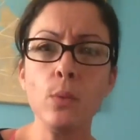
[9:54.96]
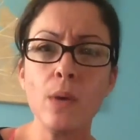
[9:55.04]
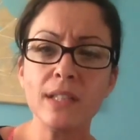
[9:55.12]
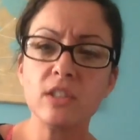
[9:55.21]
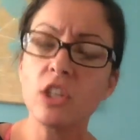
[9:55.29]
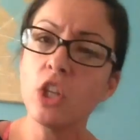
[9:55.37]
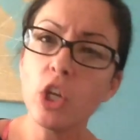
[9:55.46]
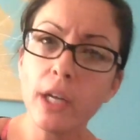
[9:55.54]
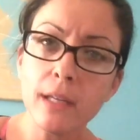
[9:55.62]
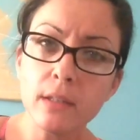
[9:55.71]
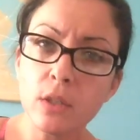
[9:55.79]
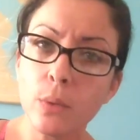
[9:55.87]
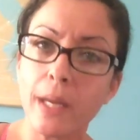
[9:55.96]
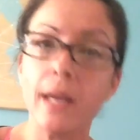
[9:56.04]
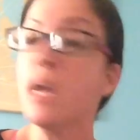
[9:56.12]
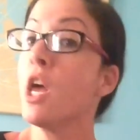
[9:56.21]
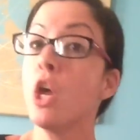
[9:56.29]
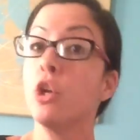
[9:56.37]
wants to look into it.
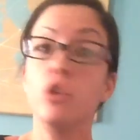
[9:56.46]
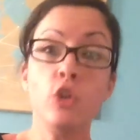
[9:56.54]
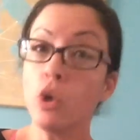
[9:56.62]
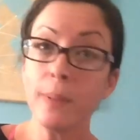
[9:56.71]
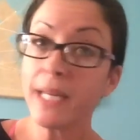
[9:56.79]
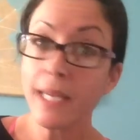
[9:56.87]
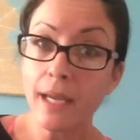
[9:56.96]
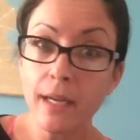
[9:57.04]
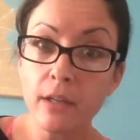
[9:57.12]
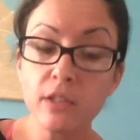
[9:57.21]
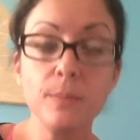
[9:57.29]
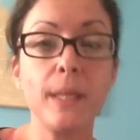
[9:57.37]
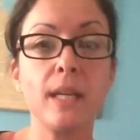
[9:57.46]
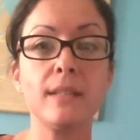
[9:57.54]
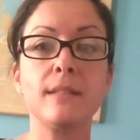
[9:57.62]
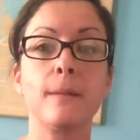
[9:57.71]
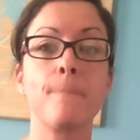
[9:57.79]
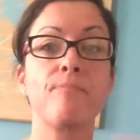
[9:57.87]
Nobody cares
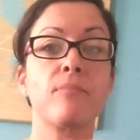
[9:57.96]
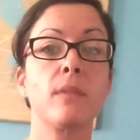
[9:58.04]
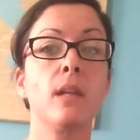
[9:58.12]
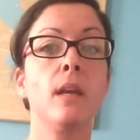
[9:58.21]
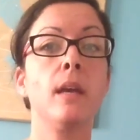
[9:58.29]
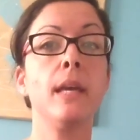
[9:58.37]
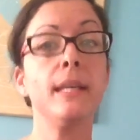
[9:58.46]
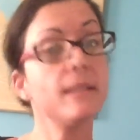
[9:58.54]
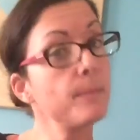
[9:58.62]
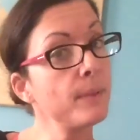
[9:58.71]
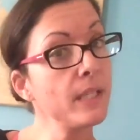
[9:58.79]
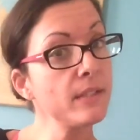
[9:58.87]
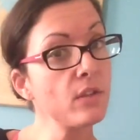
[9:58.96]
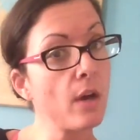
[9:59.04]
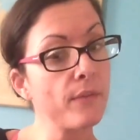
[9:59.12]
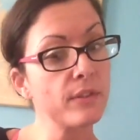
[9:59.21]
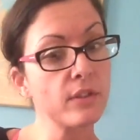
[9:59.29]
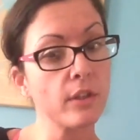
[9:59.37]
because he's a police
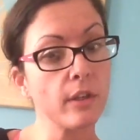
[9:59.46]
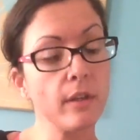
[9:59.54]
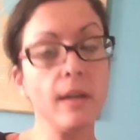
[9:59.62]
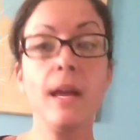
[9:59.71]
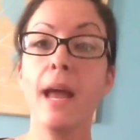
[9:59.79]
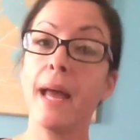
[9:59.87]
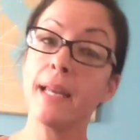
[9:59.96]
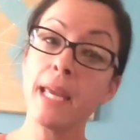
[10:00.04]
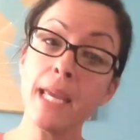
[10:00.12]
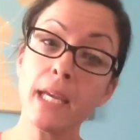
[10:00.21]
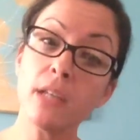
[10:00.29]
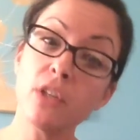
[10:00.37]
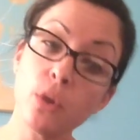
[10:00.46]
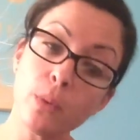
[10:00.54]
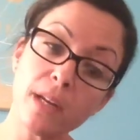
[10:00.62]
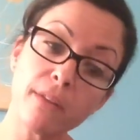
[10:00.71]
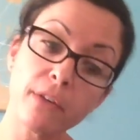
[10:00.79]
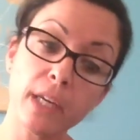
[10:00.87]
officer. and he can do
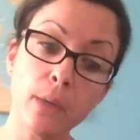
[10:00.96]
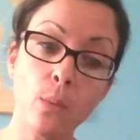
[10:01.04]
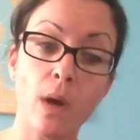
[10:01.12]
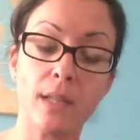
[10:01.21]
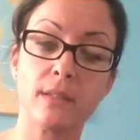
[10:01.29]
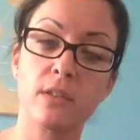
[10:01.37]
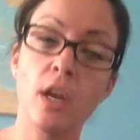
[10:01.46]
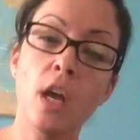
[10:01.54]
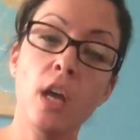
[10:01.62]
whatever he wants.